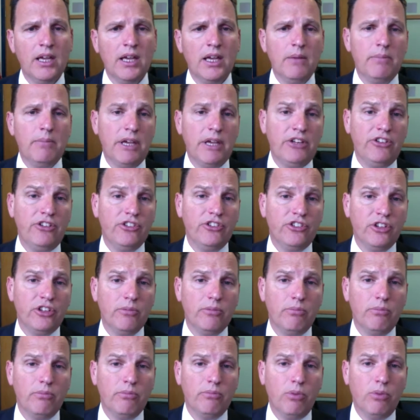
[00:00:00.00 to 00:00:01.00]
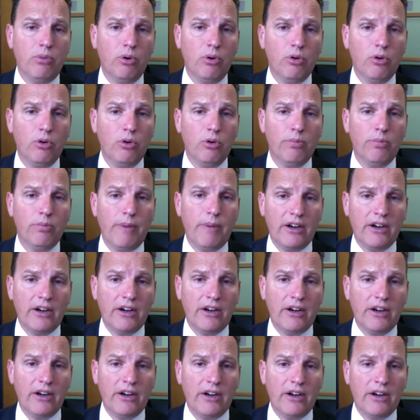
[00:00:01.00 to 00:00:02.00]
Patients in both
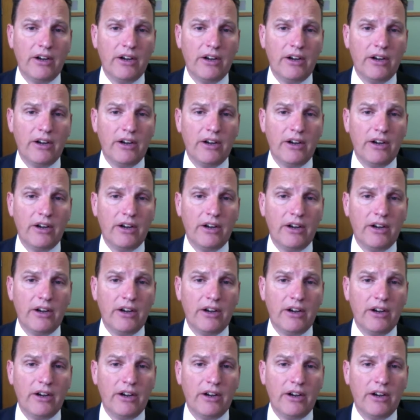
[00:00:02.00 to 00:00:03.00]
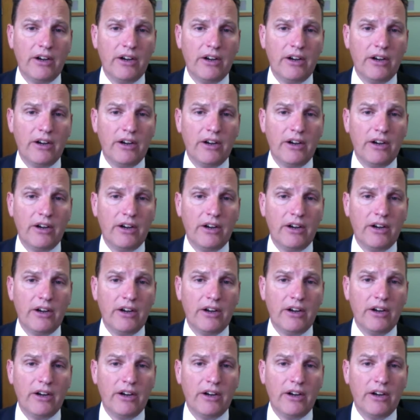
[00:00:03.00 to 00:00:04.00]
baricitinib groups
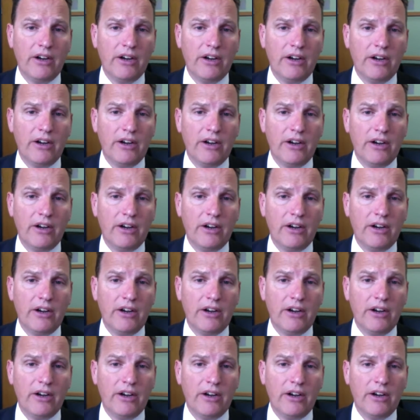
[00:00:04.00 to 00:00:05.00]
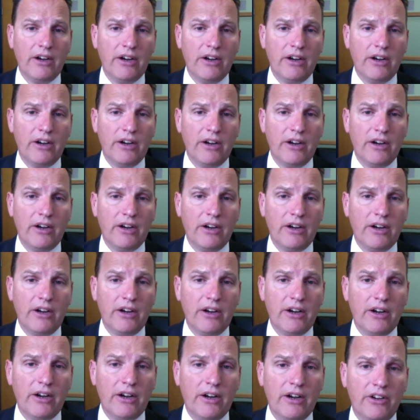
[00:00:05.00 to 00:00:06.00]
also reported
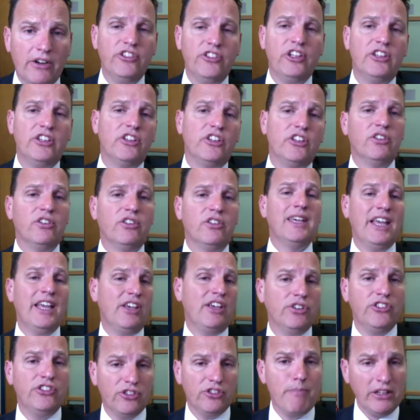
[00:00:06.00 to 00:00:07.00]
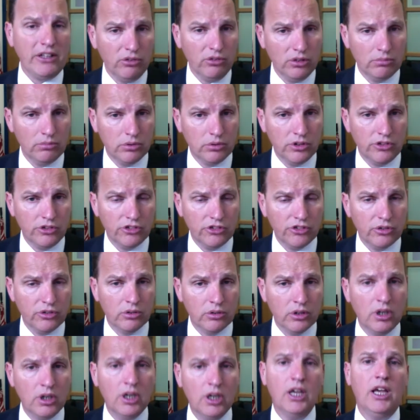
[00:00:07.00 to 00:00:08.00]
statistical improvement in
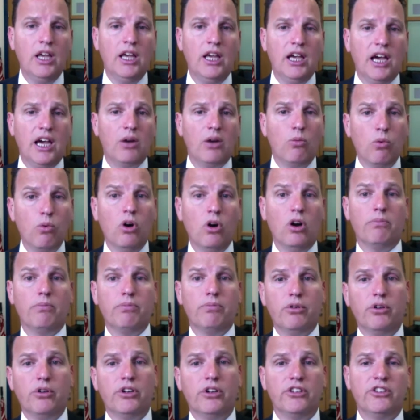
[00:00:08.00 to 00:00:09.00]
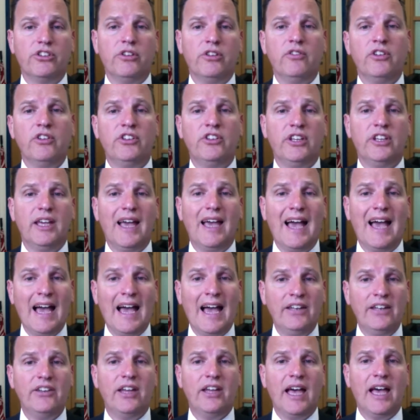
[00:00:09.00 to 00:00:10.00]
SF36 mental component score and work
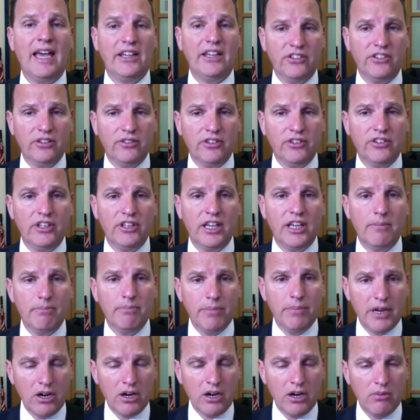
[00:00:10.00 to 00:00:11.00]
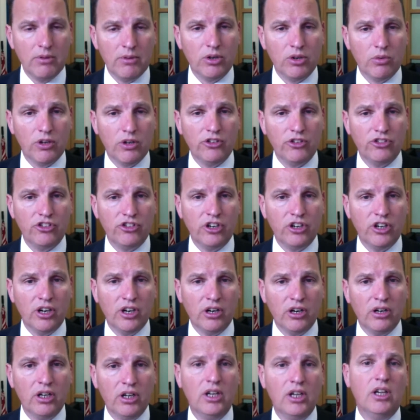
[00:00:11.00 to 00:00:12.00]
productivity and activity
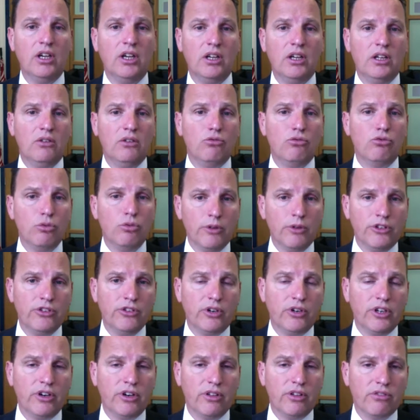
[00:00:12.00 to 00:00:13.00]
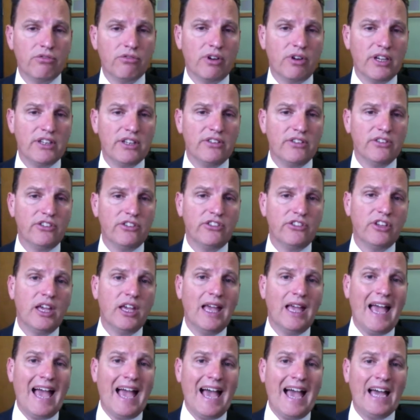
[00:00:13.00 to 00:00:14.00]
impairment questionnaire, rheumatoid
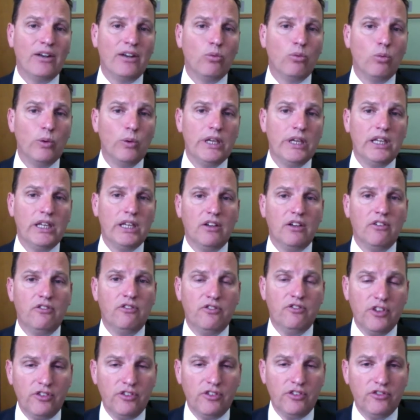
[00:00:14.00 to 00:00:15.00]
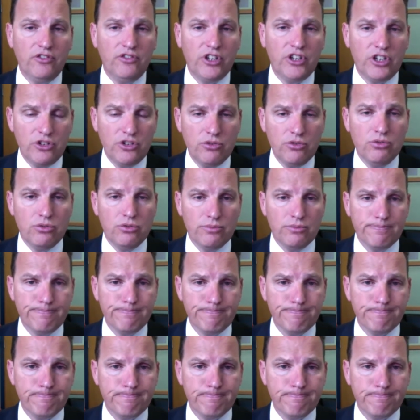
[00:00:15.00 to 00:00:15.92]
arthritis at week 52.